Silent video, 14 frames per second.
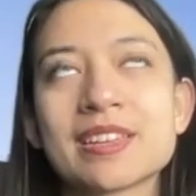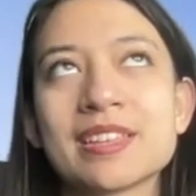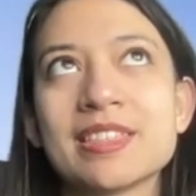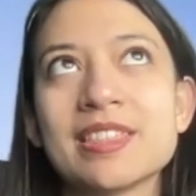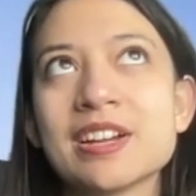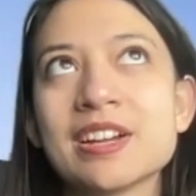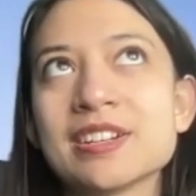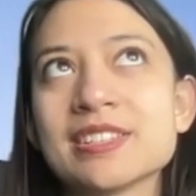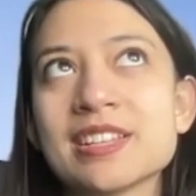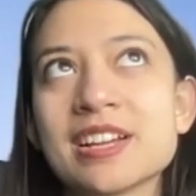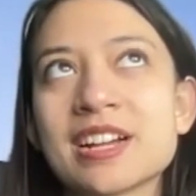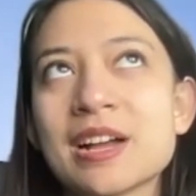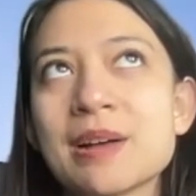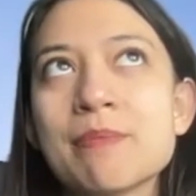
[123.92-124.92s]
There's
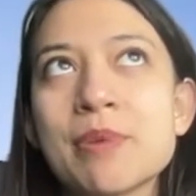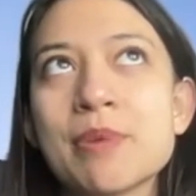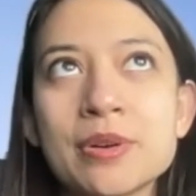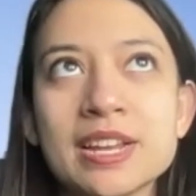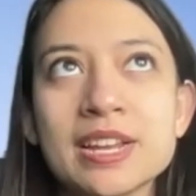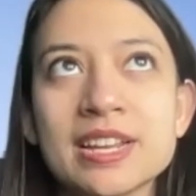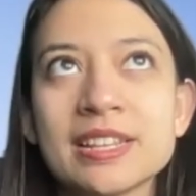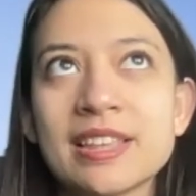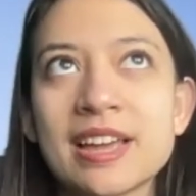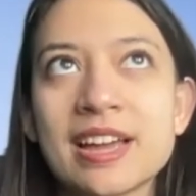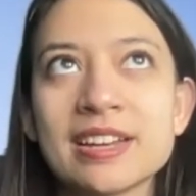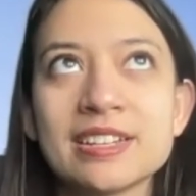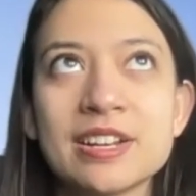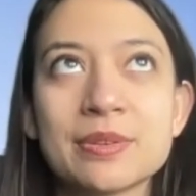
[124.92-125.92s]
a component
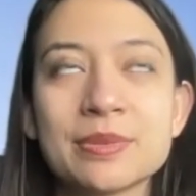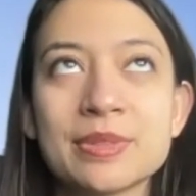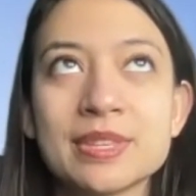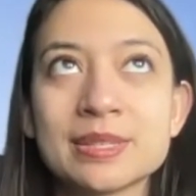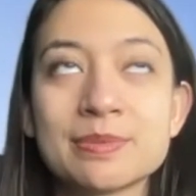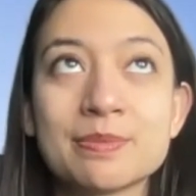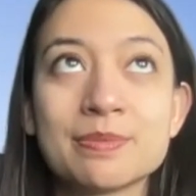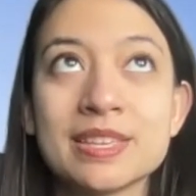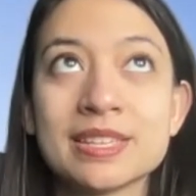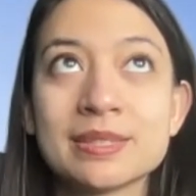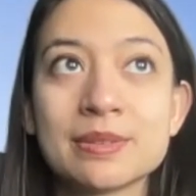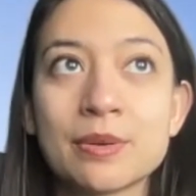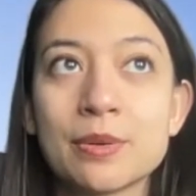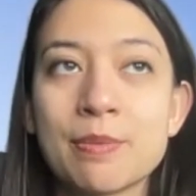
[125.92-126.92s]
that,
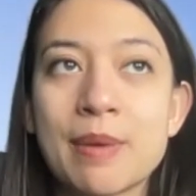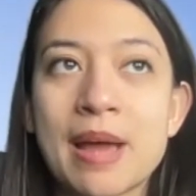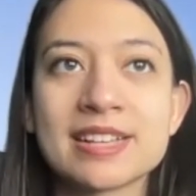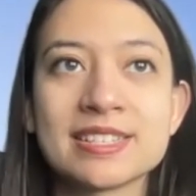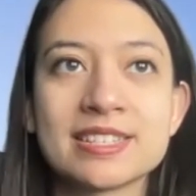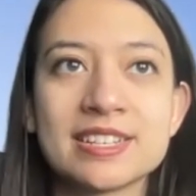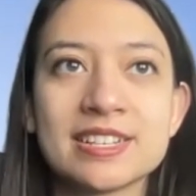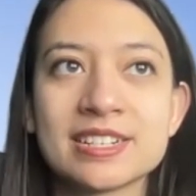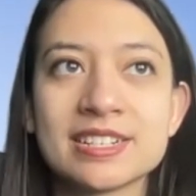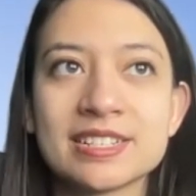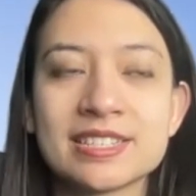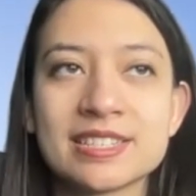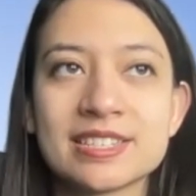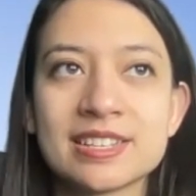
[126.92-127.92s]
this whole past year,
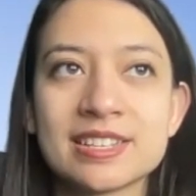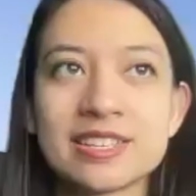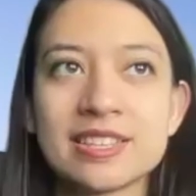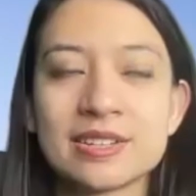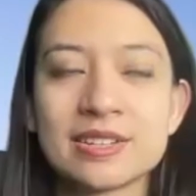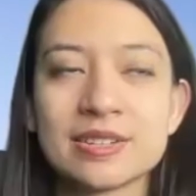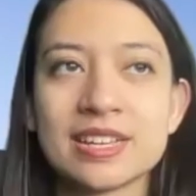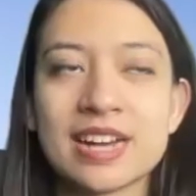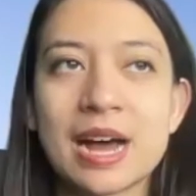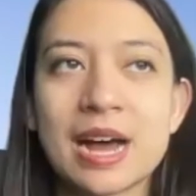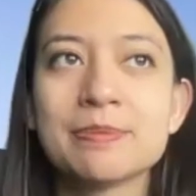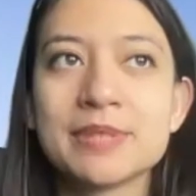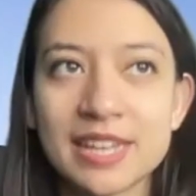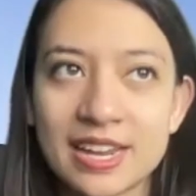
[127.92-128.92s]
it's the
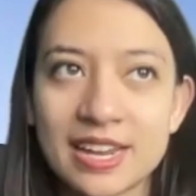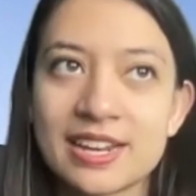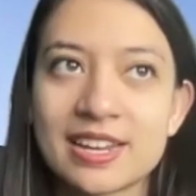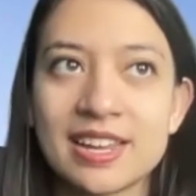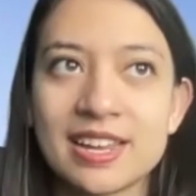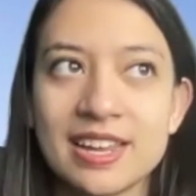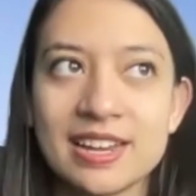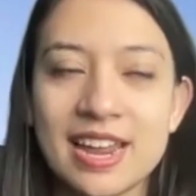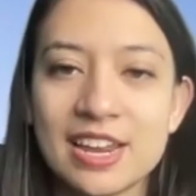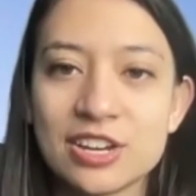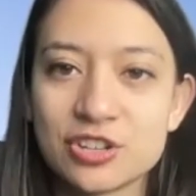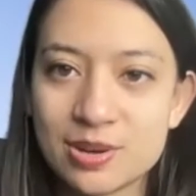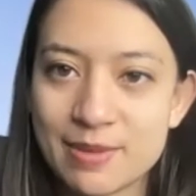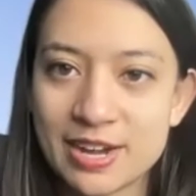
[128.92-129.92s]
uptick in
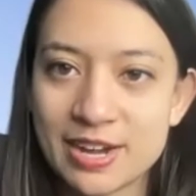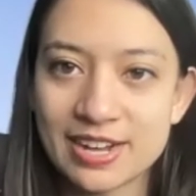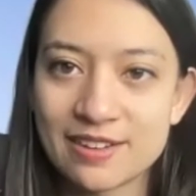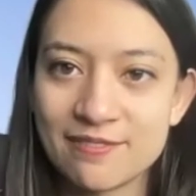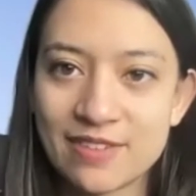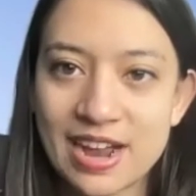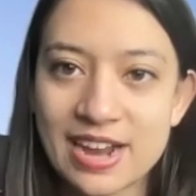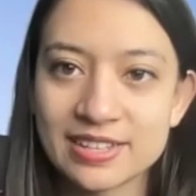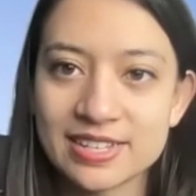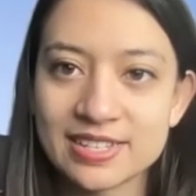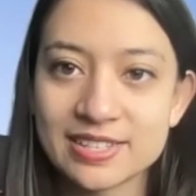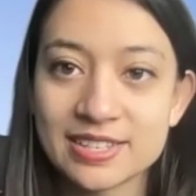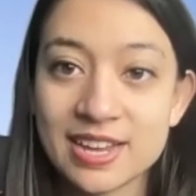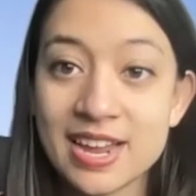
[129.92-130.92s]
Asian American
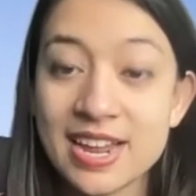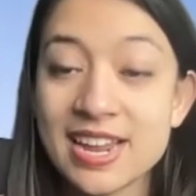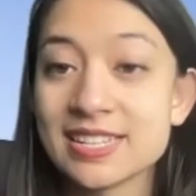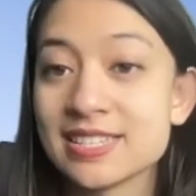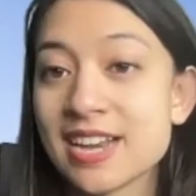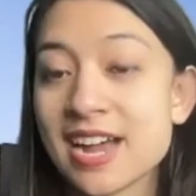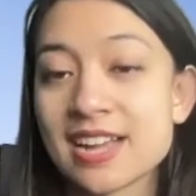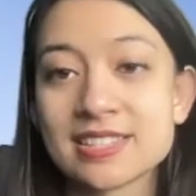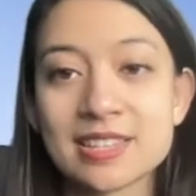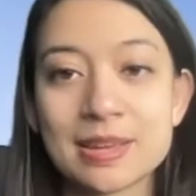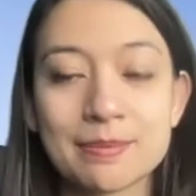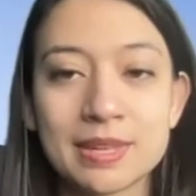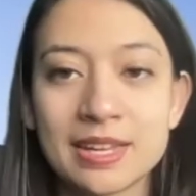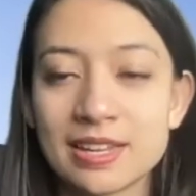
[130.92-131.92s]
violence is not
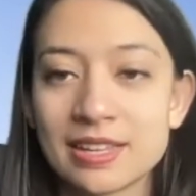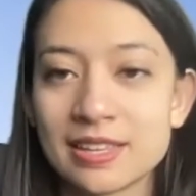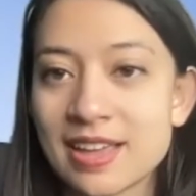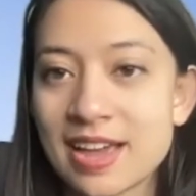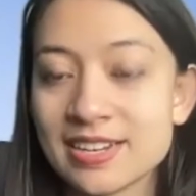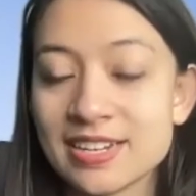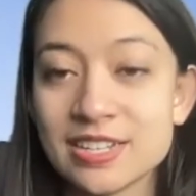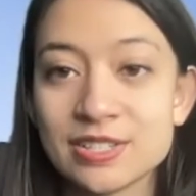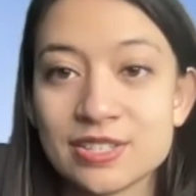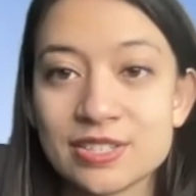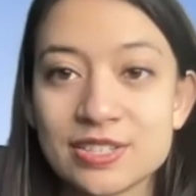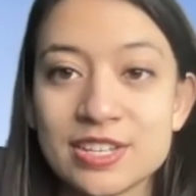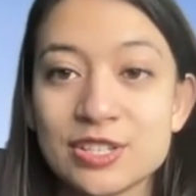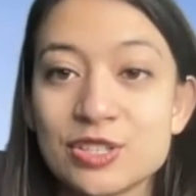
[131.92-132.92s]
something that
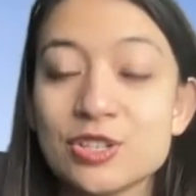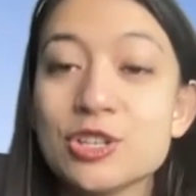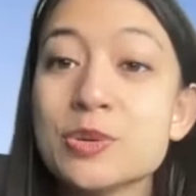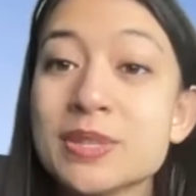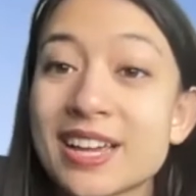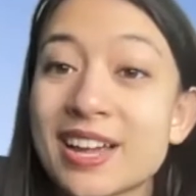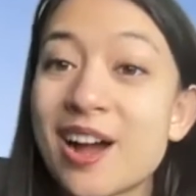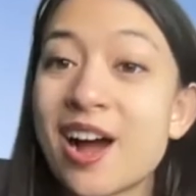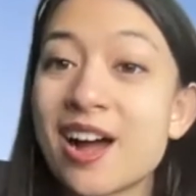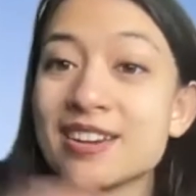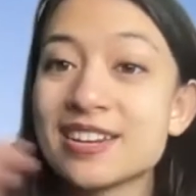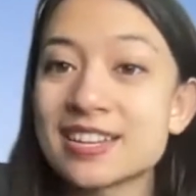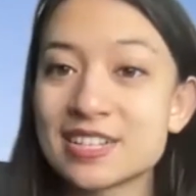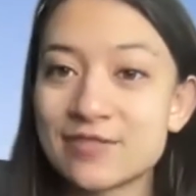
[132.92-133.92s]
is new in the
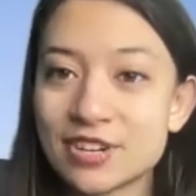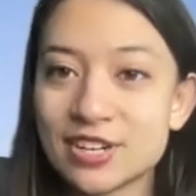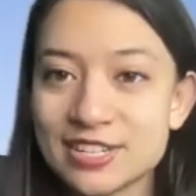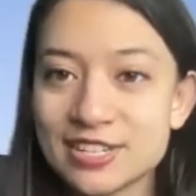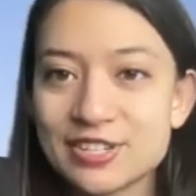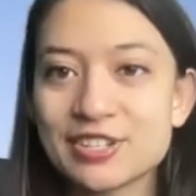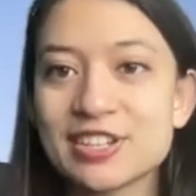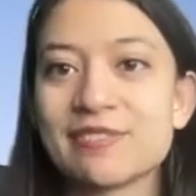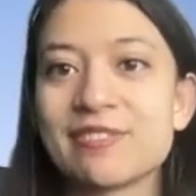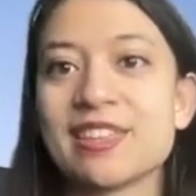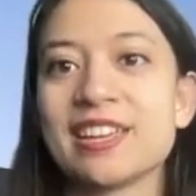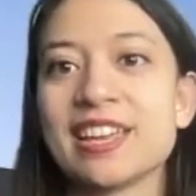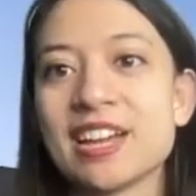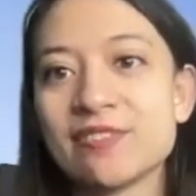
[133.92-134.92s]
context of our history of
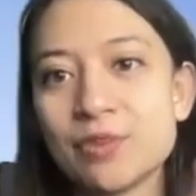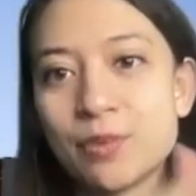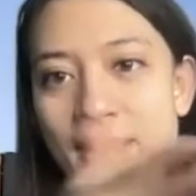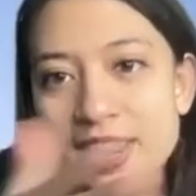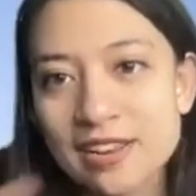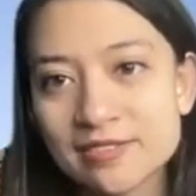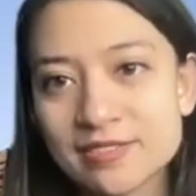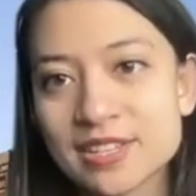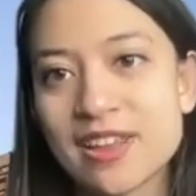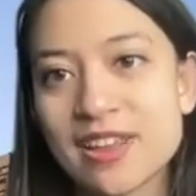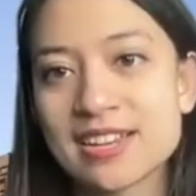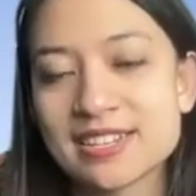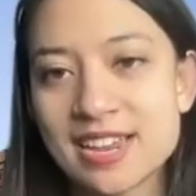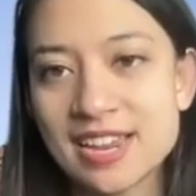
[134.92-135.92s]
thinking of waves of
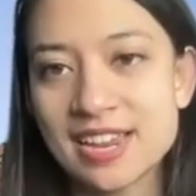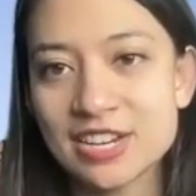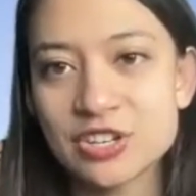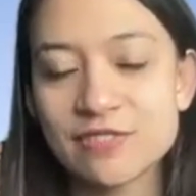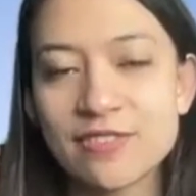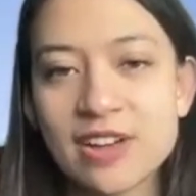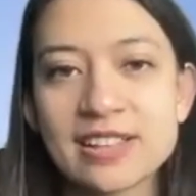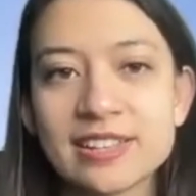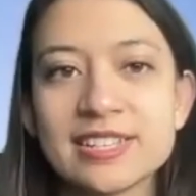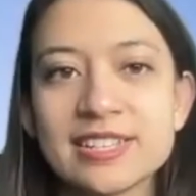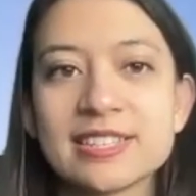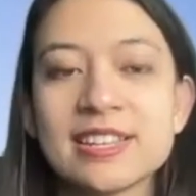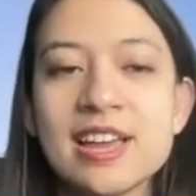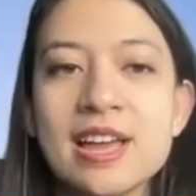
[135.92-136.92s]
anti-Asian
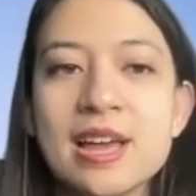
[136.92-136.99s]
violence.